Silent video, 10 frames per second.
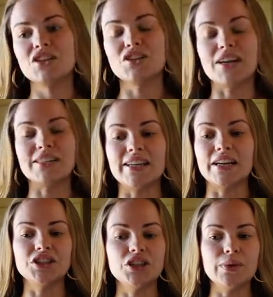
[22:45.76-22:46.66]
So I
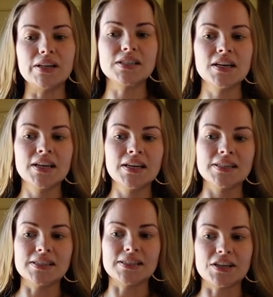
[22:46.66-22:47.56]
decided, you know what,
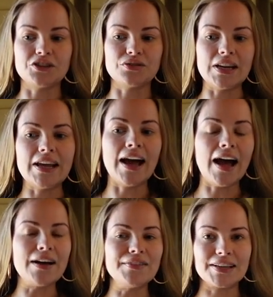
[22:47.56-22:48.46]
since I don't really
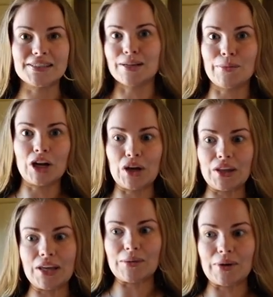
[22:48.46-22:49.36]
have like summer
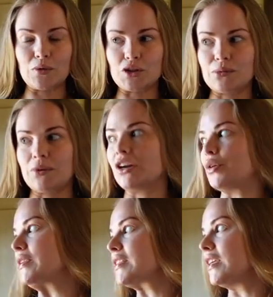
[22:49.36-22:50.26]
clothing in my wardrobe, and I
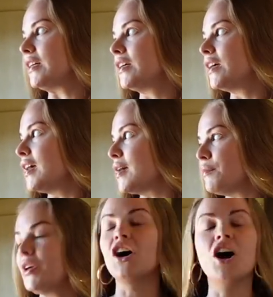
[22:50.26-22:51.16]
know it's gonna
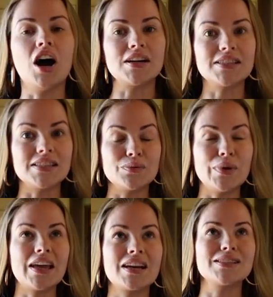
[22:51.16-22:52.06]
be hot this
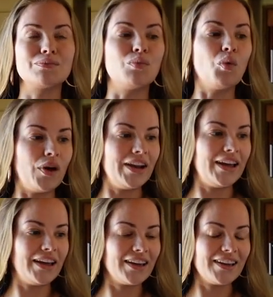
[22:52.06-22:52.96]
week, it is
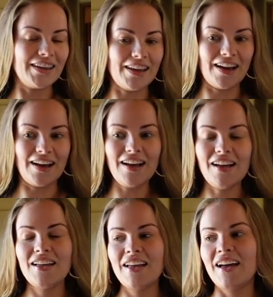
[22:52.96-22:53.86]
boiling here,
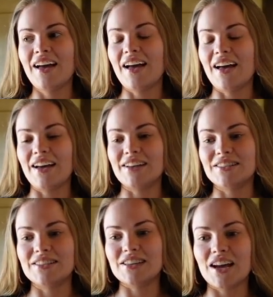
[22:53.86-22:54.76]

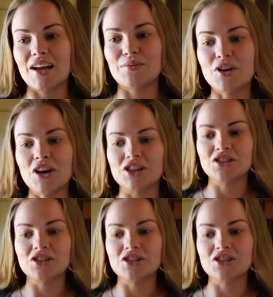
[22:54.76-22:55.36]
and um yeah, I